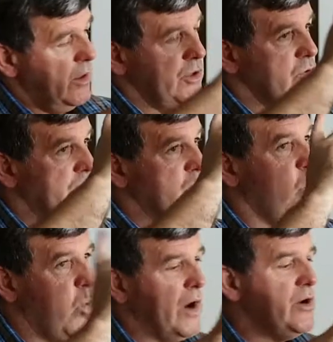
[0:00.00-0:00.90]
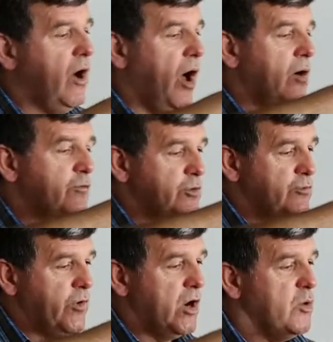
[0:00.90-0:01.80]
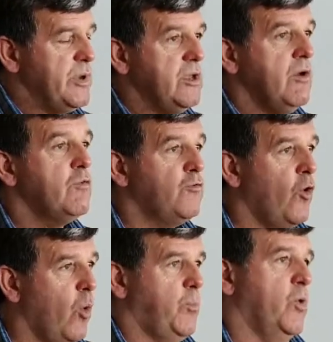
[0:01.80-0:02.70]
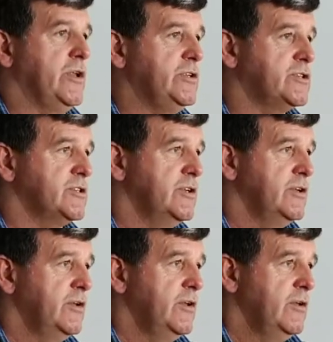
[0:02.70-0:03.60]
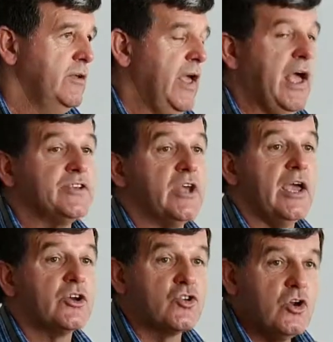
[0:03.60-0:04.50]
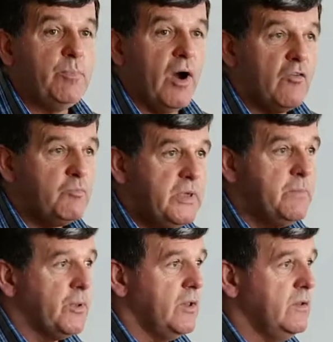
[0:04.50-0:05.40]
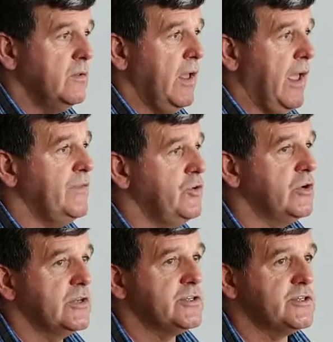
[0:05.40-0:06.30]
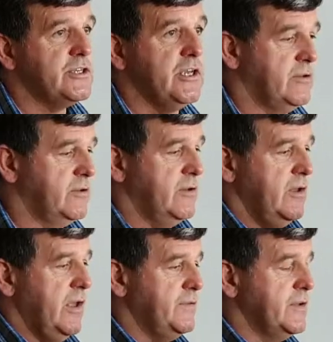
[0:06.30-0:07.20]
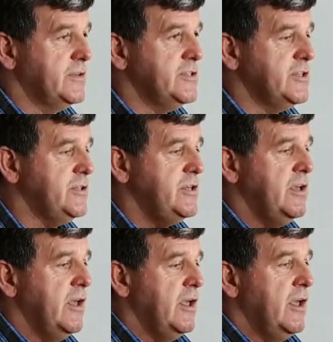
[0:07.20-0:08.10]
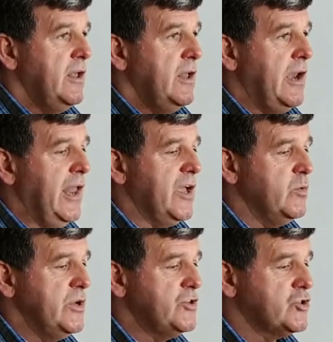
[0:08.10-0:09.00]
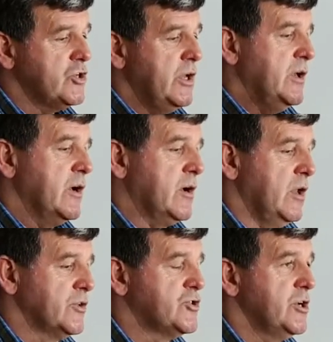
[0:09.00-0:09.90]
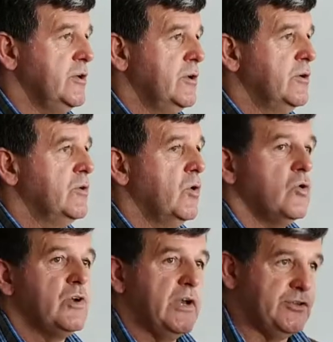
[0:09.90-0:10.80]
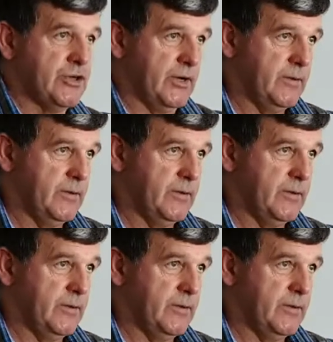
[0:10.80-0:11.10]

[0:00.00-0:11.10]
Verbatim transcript: You need one of the following four points as a group of people and you can secede ethnicity, language, culture, or religion.